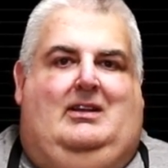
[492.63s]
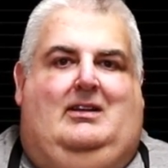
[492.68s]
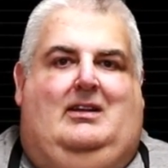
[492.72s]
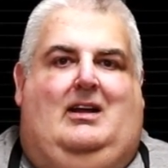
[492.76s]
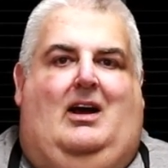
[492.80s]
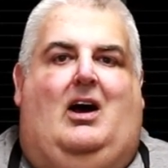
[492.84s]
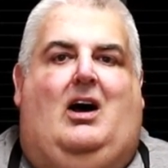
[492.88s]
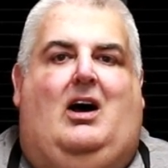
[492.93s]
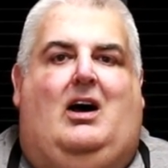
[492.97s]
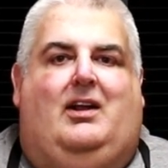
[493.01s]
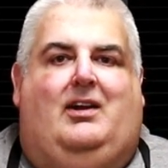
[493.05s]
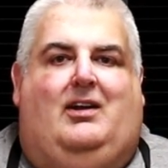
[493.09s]

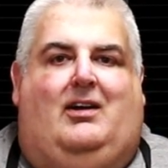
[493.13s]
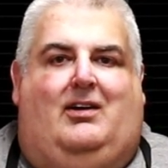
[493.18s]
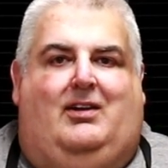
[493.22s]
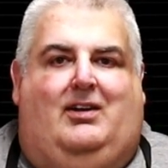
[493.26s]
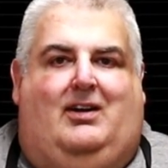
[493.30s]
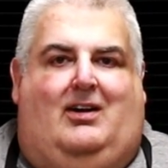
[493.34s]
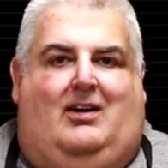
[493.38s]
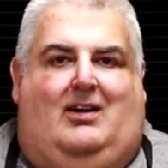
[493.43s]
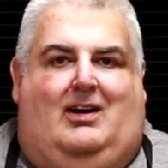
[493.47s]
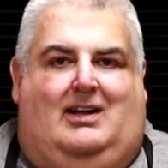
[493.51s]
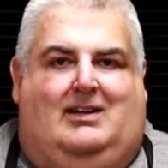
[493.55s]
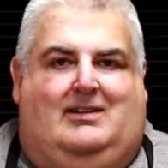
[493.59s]

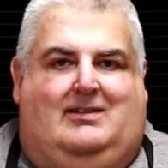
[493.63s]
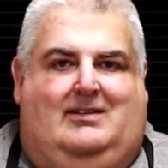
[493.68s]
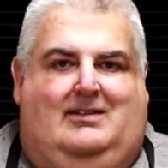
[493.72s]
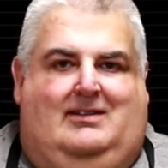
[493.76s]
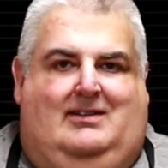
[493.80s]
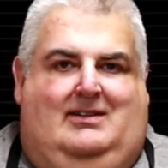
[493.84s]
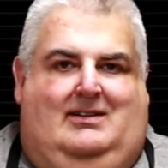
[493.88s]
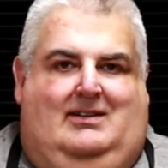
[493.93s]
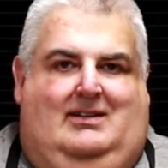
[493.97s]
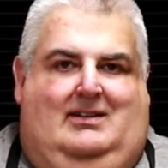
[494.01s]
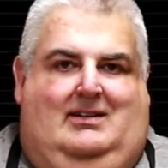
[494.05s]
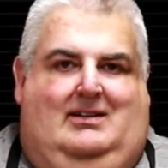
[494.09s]
Hot.
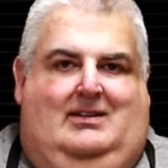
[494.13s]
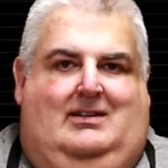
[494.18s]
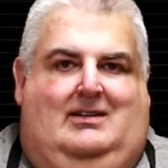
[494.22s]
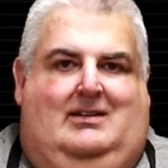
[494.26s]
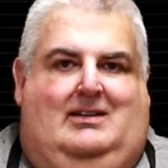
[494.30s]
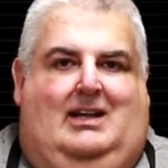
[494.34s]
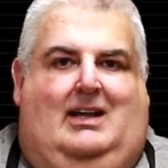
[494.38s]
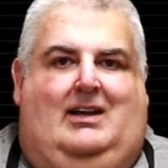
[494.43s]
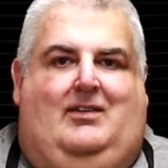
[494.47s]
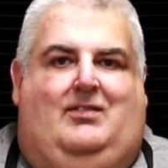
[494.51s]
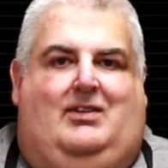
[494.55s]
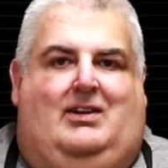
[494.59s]

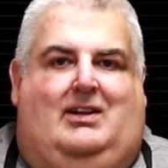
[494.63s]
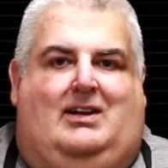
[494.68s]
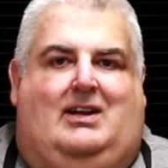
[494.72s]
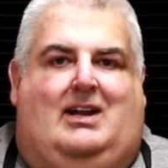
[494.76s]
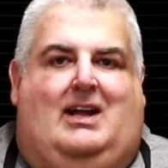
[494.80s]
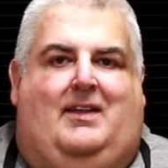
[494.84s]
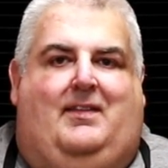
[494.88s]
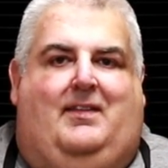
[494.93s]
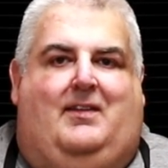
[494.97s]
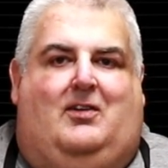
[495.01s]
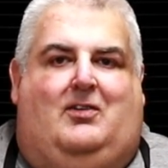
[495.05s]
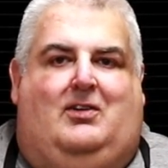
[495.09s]
Even at
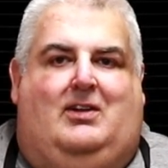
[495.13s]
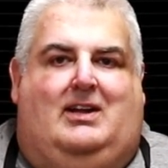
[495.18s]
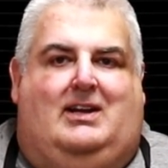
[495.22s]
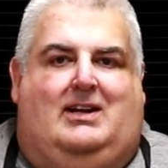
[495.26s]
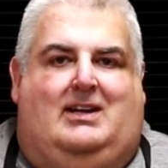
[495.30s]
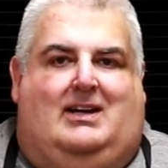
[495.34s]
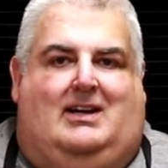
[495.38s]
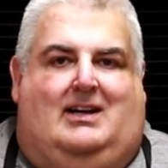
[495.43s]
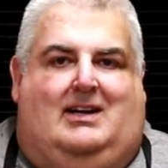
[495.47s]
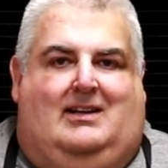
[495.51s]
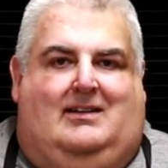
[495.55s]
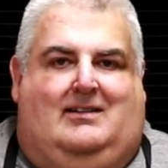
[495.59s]
9:30 at
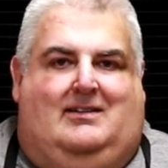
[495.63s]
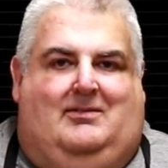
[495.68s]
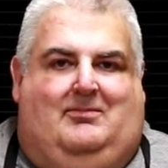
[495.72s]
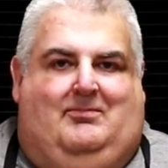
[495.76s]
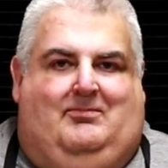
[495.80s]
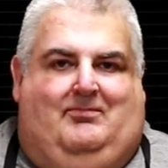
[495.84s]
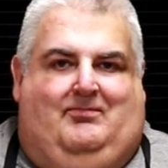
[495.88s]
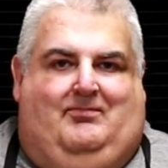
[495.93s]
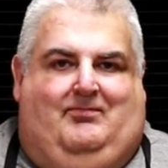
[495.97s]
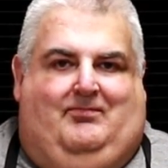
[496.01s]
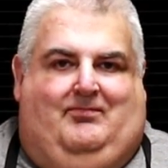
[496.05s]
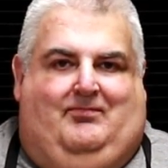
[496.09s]
night.
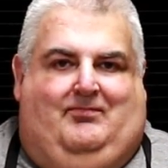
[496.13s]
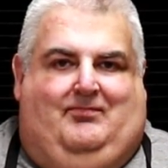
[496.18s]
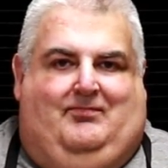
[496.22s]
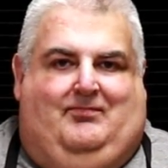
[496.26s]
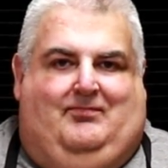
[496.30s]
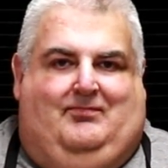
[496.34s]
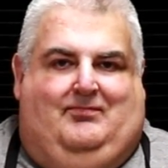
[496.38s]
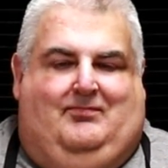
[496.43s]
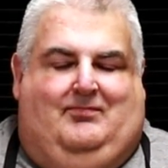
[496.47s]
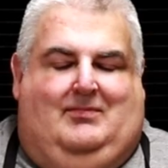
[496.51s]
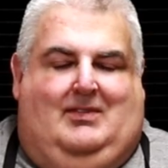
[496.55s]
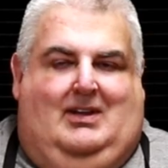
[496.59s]

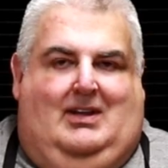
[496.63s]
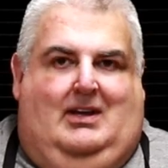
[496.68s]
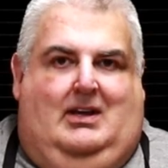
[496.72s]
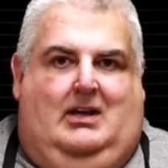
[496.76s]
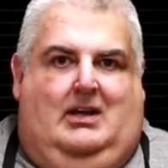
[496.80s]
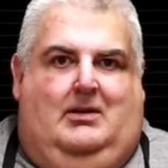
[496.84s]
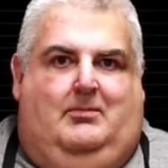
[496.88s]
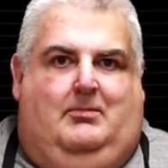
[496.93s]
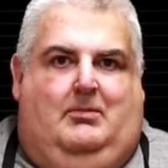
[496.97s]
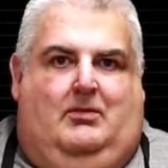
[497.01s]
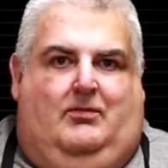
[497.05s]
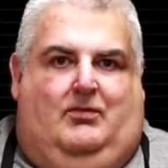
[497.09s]

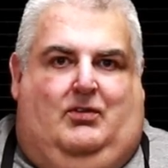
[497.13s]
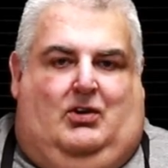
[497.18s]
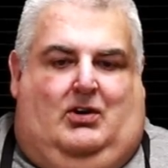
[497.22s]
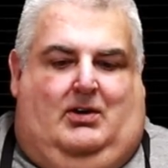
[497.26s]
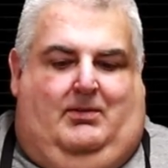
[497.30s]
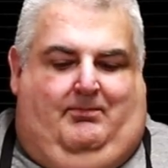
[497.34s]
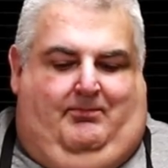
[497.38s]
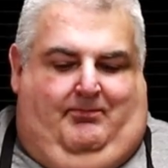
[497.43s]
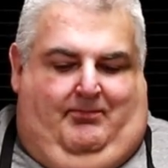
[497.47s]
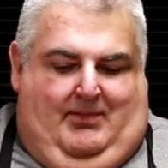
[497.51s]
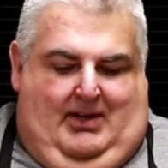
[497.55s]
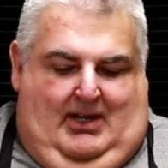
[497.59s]
Moving
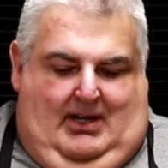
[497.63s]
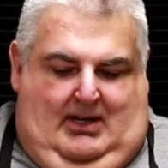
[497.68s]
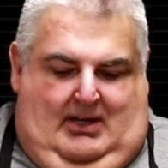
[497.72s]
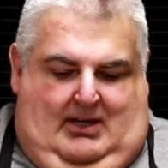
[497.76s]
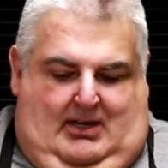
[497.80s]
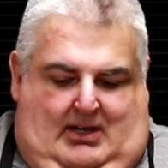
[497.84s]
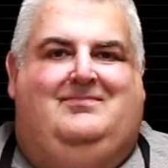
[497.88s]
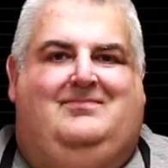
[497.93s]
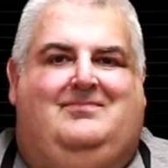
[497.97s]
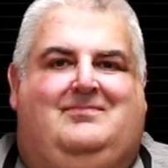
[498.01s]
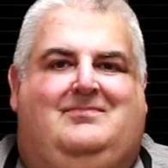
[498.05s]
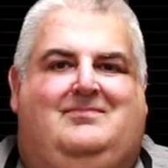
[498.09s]
on.
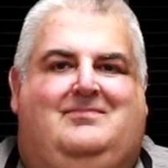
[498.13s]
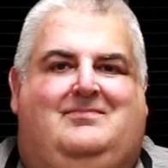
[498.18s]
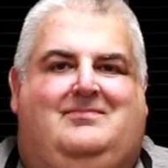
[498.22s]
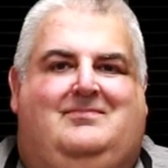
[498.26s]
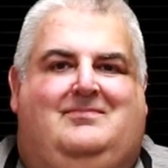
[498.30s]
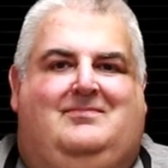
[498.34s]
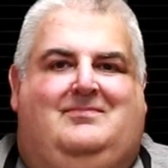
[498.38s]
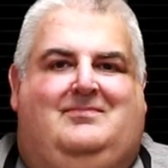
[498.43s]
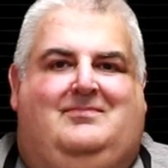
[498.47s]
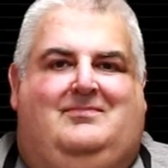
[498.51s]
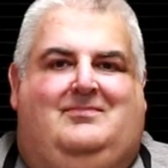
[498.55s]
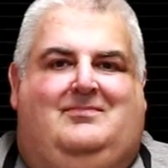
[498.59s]

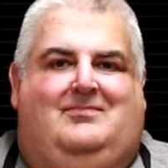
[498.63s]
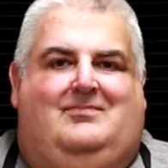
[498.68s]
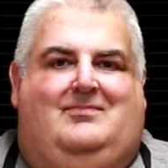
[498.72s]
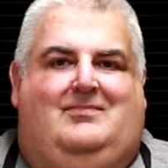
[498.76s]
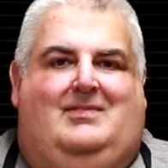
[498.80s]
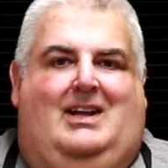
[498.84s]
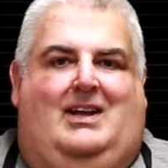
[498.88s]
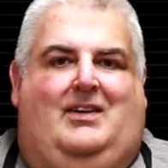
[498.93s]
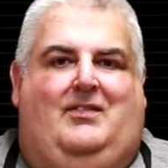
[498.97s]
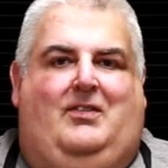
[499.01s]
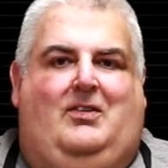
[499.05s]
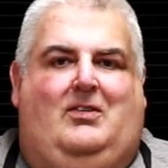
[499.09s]

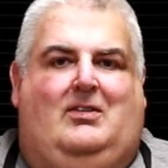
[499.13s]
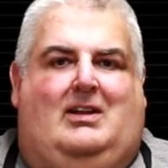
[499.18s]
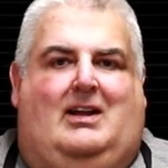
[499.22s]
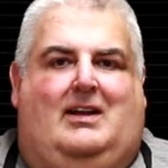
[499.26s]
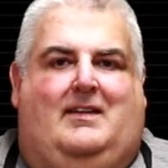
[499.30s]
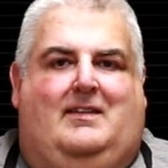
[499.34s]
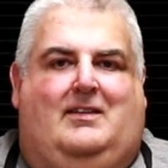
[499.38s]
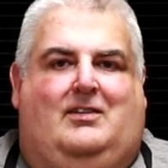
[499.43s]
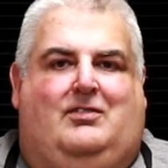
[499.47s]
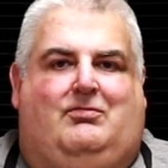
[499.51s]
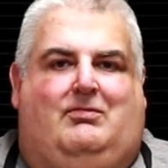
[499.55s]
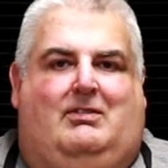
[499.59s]
If you like
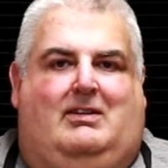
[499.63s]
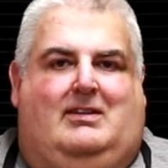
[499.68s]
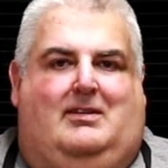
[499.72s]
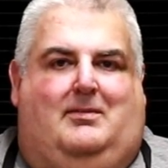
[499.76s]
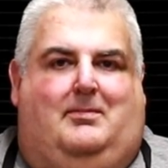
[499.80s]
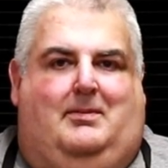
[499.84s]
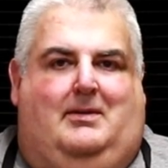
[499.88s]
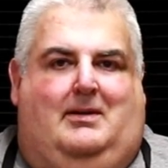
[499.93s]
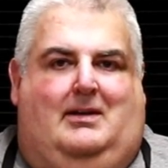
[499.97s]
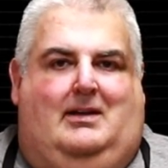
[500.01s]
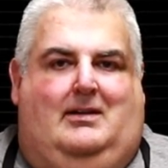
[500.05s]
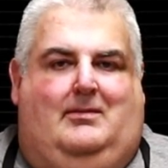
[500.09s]
this
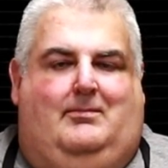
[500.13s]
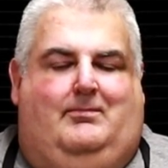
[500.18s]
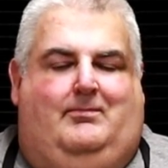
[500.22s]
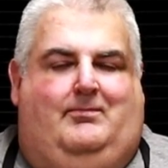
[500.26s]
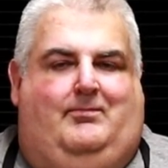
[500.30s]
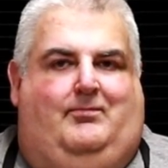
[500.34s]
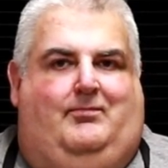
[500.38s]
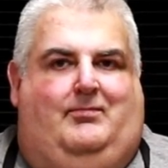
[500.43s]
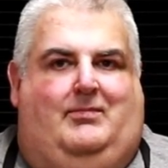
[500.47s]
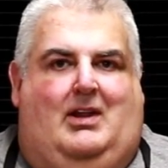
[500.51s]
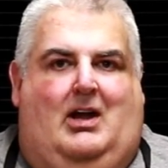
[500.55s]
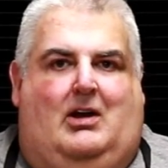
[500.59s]
recipe,
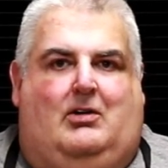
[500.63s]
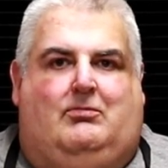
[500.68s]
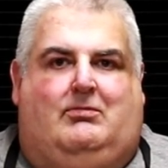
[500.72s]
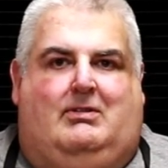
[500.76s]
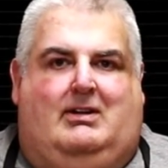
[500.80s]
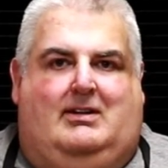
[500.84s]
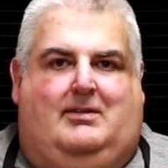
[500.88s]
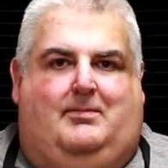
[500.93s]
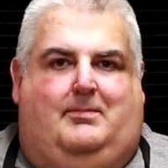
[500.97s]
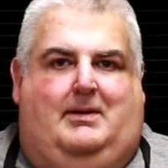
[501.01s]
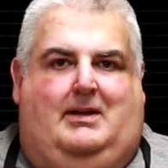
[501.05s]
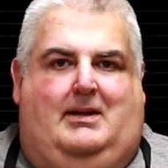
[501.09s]
not a
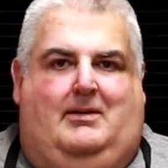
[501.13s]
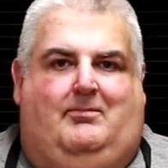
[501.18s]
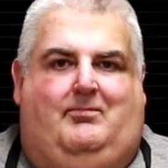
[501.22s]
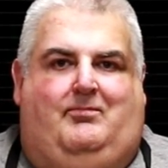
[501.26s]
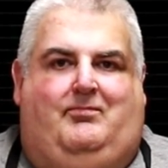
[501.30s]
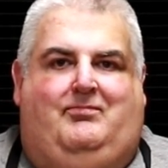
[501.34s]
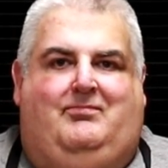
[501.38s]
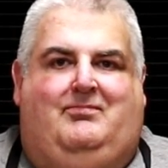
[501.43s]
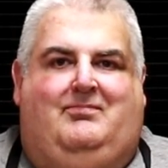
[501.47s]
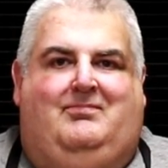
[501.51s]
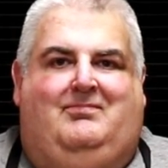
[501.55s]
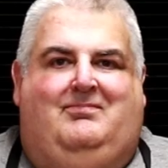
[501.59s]
recipe.
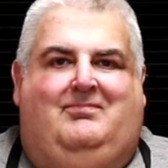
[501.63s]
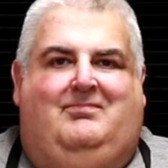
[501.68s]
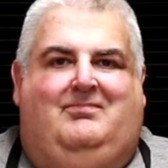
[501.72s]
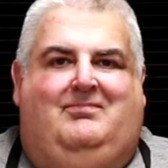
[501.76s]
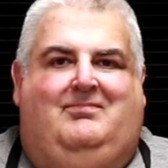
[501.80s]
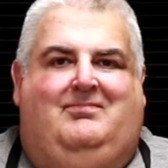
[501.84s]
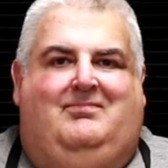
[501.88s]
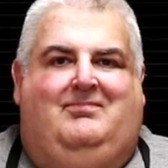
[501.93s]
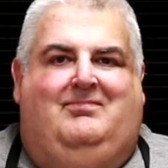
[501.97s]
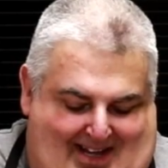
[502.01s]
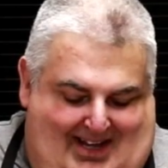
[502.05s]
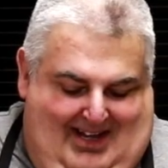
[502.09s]

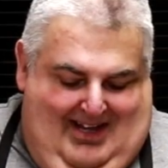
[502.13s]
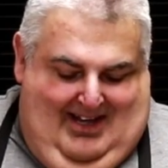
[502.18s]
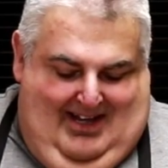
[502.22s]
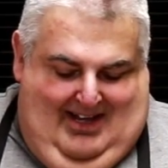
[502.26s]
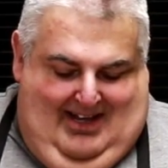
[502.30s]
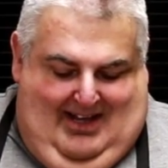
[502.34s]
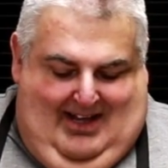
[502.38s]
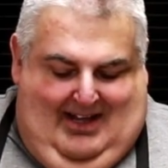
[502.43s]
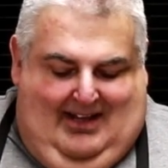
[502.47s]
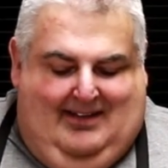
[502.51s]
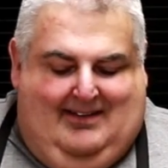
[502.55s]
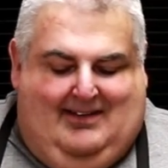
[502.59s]

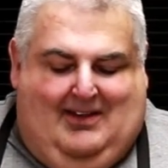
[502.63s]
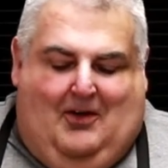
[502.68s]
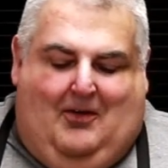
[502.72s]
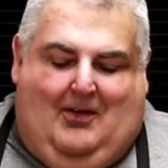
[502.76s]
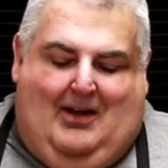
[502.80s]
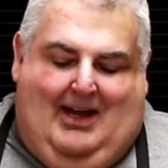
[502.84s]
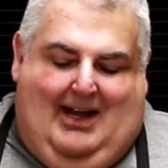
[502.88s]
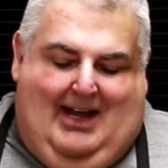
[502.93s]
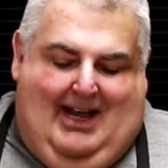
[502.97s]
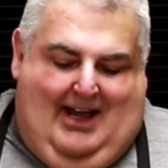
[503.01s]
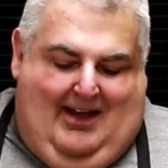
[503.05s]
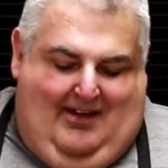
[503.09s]
So
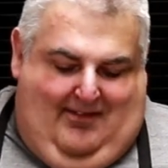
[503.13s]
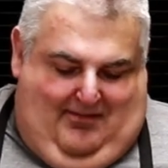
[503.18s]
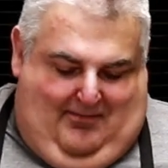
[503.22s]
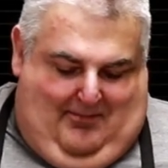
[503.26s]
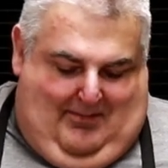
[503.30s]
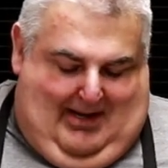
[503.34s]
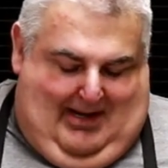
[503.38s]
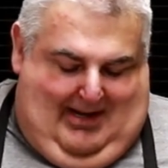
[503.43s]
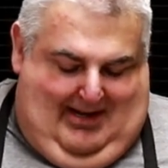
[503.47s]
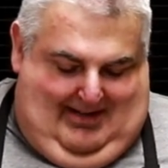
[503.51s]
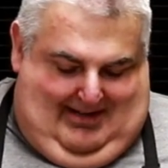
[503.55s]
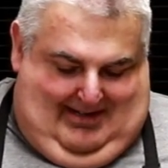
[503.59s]
I have
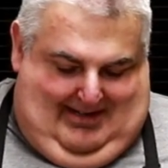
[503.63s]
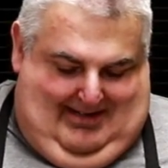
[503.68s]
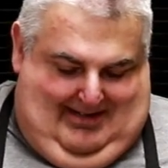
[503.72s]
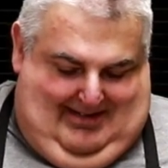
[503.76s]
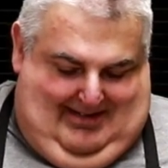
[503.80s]
my...